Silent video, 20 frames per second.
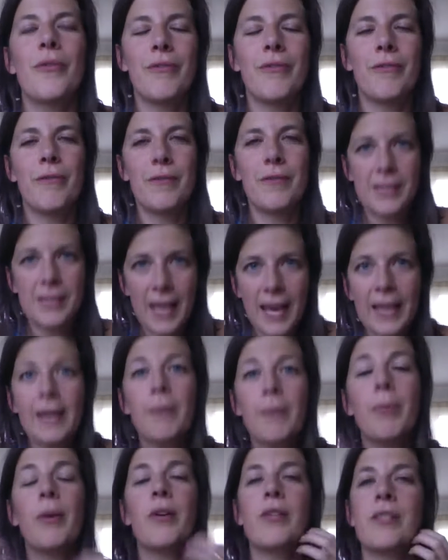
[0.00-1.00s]
take
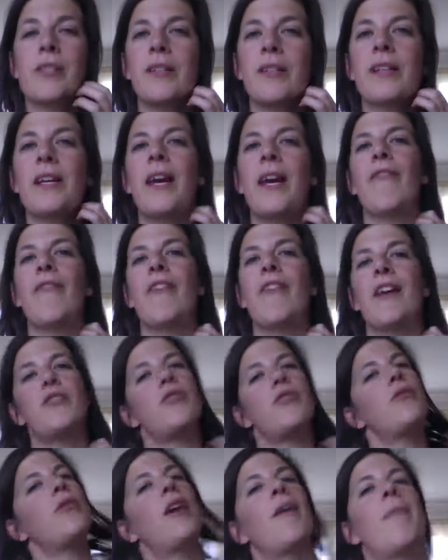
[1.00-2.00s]
it personally if they do
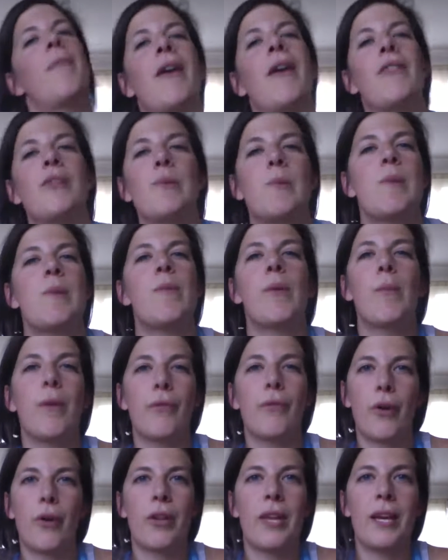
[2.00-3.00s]
come out to people
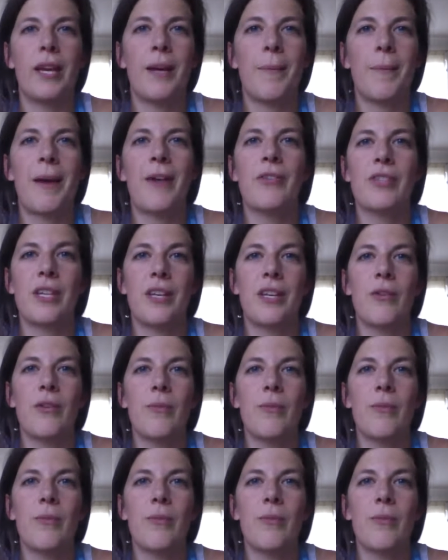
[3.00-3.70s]
before they come out to you,